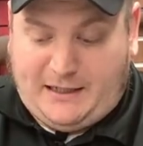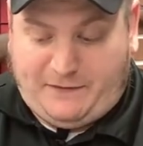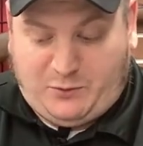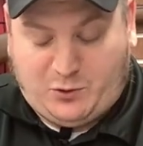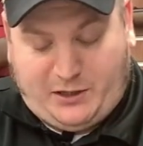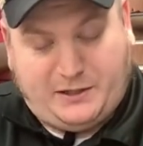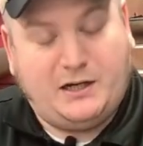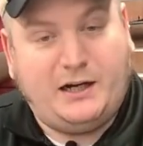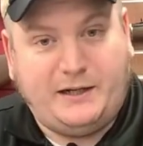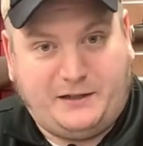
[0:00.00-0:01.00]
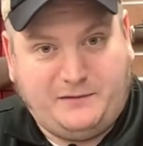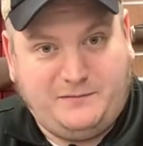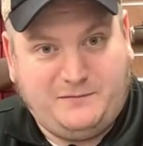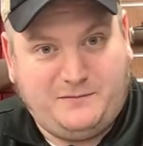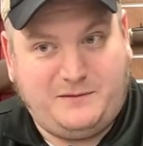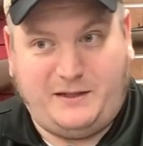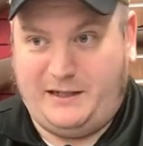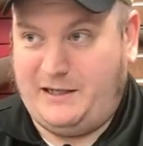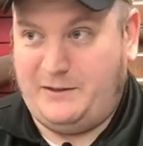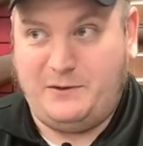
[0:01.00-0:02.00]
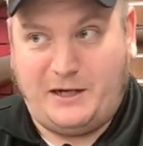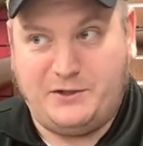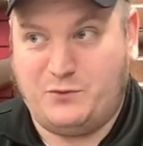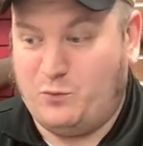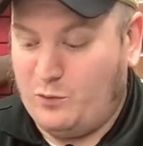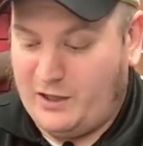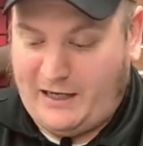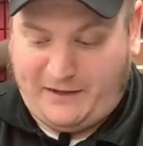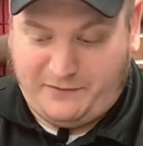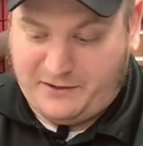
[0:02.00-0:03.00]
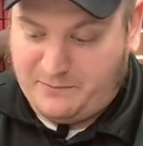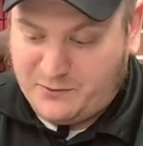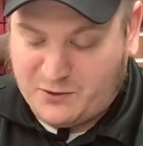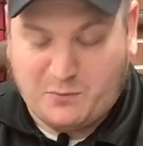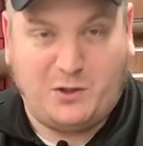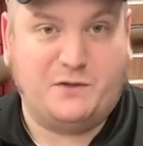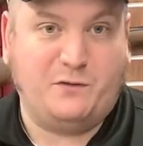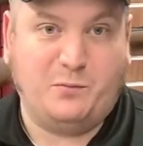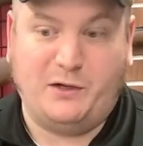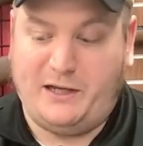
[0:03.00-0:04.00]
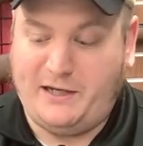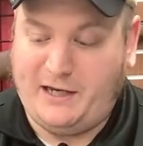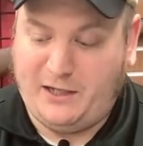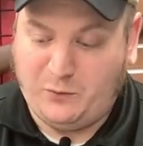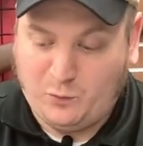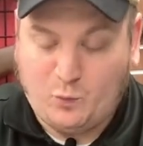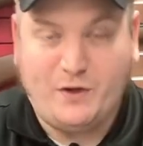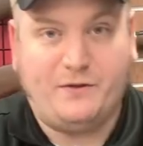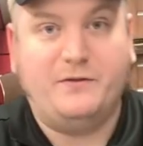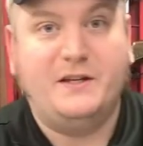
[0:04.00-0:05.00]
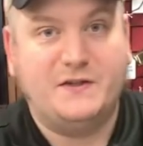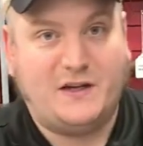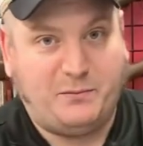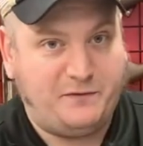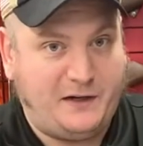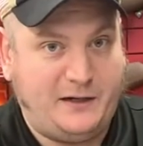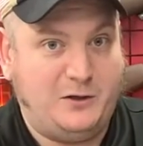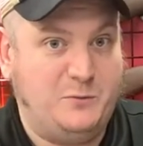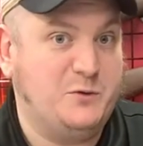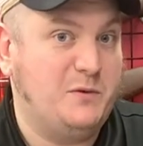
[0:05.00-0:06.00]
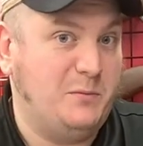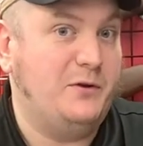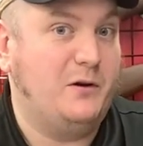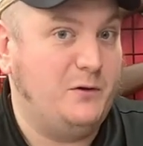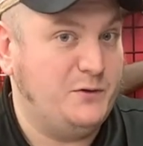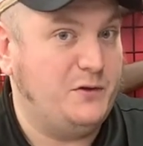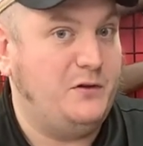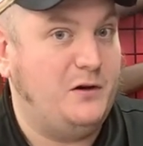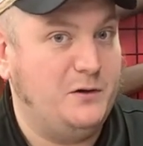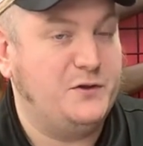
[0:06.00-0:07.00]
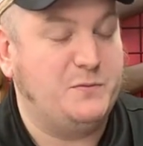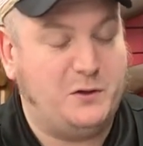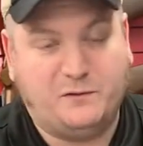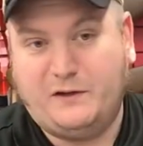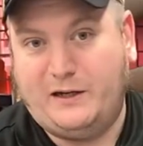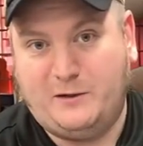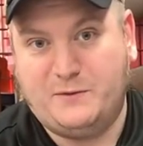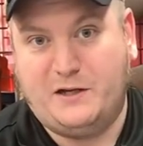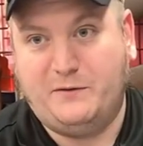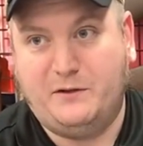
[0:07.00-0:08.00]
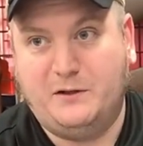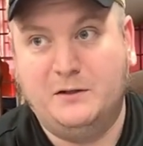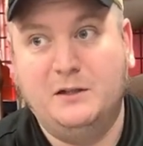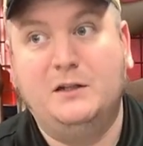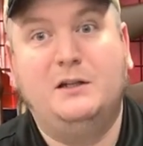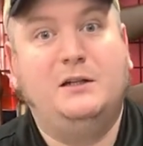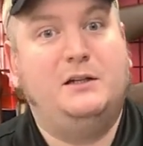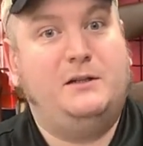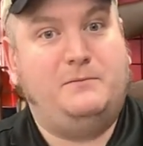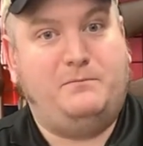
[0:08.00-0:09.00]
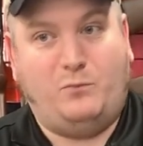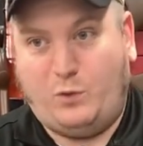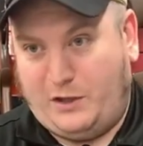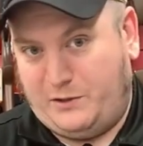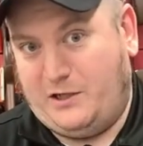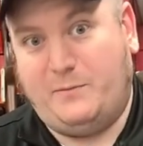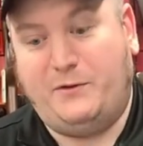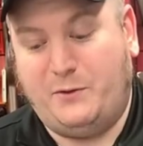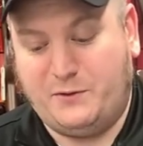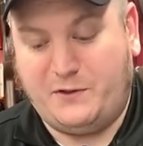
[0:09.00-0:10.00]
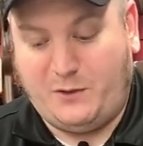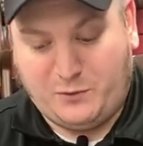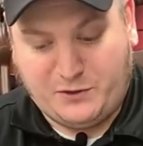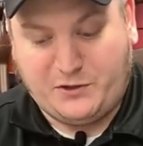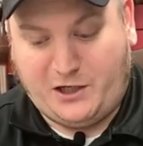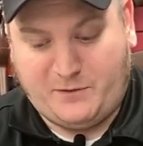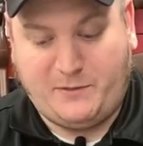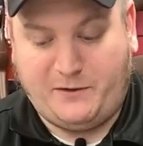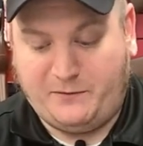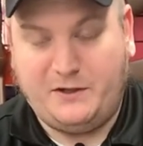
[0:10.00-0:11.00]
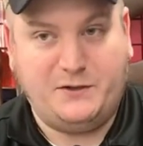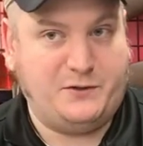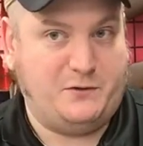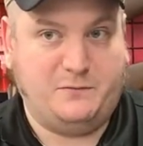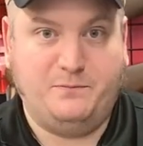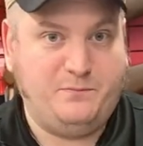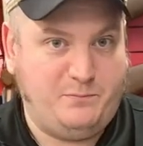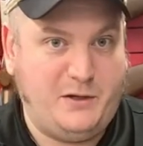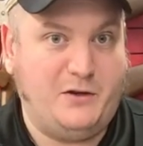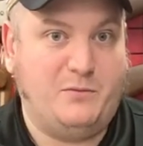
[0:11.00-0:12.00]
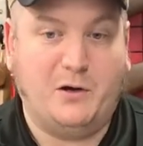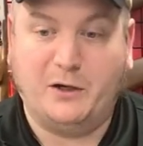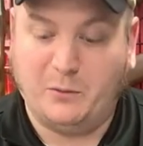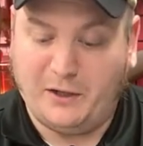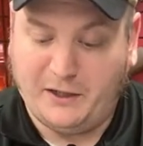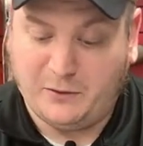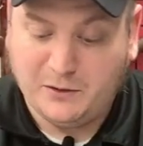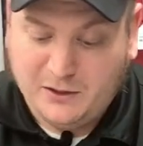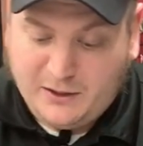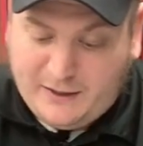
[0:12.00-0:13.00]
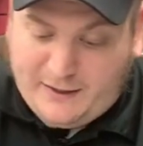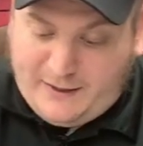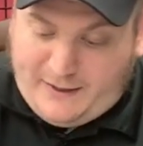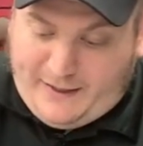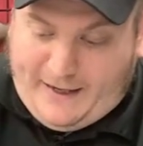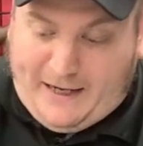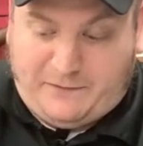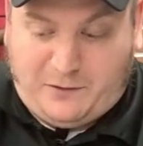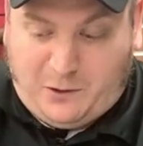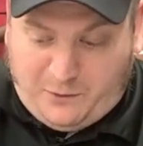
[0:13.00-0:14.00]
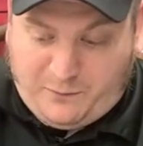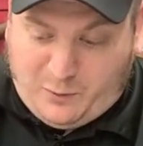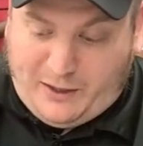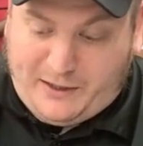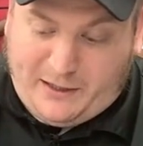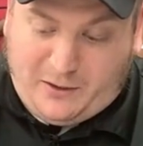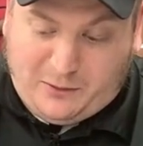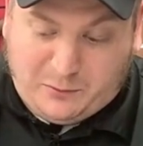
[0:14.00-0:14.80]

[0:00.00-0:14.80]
If I'm trying to hide it, and I just want to have the smallest footprint I can with these type of firearms. Remember, there are smaller firearms out there. We're not talking about those today. We're just talking about these that are big on the market right now. Out of all of them right now,